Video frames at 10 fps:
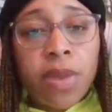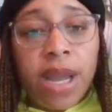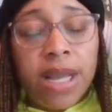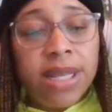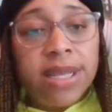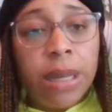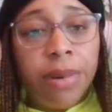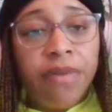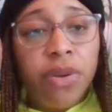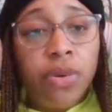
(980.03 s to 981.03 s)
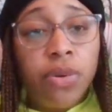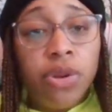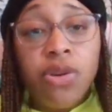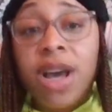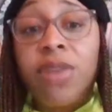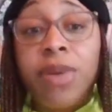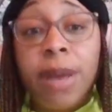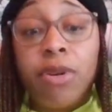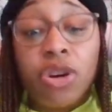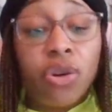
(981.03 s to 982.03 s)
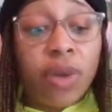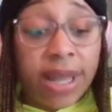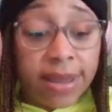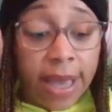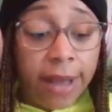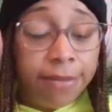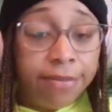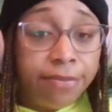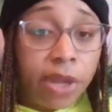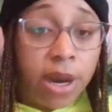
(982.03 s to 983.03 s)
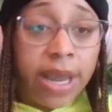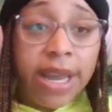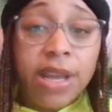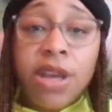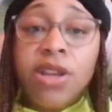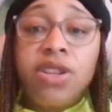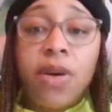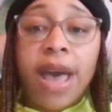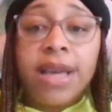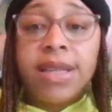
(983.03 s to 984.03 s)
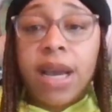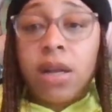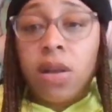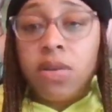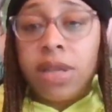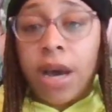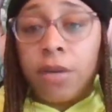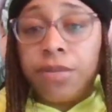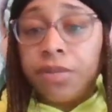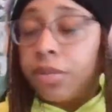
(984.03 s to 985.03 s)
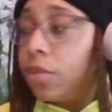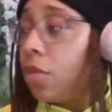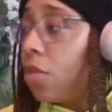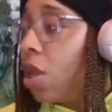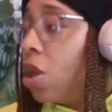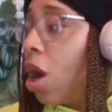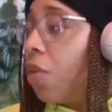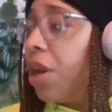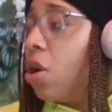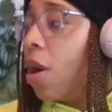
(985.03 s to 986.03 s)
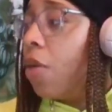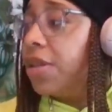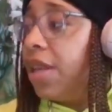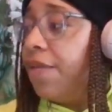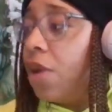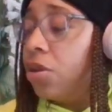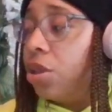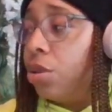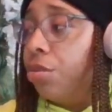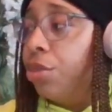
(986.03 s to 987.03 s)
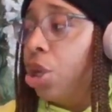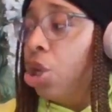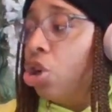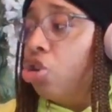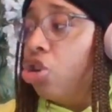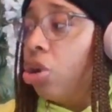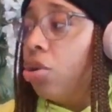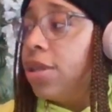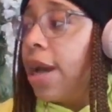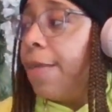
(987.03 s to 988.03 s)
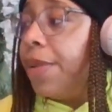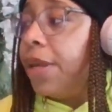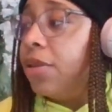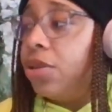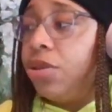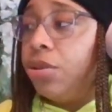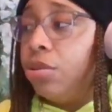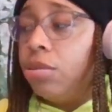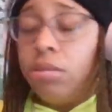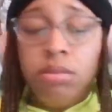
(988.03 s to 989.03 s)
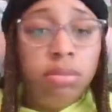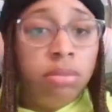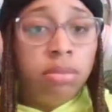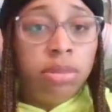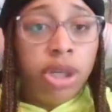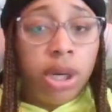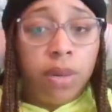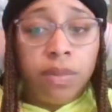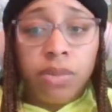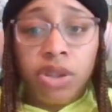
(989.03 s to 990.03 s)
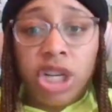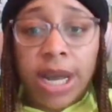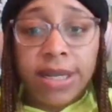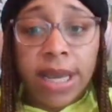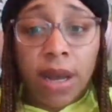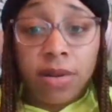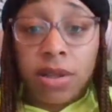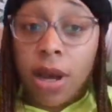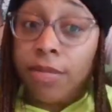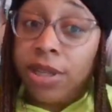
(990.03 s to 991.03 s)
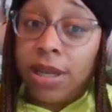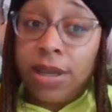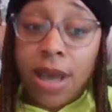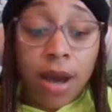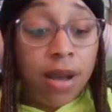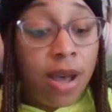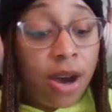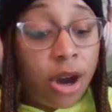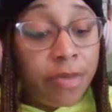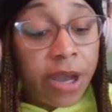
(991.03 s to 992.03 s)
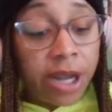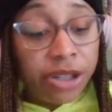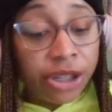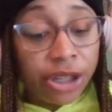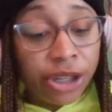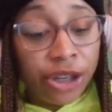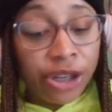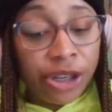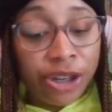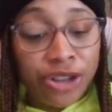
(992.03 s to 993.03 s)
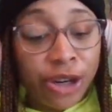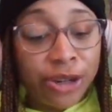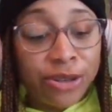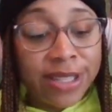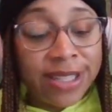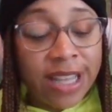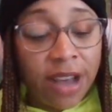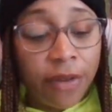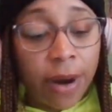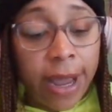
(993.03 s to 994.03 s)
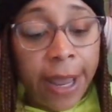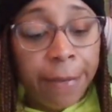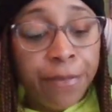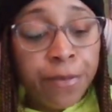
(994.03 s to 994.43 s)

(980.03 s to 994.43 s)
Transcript: And then some of you got to be able to create that. All right. So as I close out, you already know I always give y'all some journal topics to, jot down. So I'm telling y'all, hope you got your journals and stuff, all right?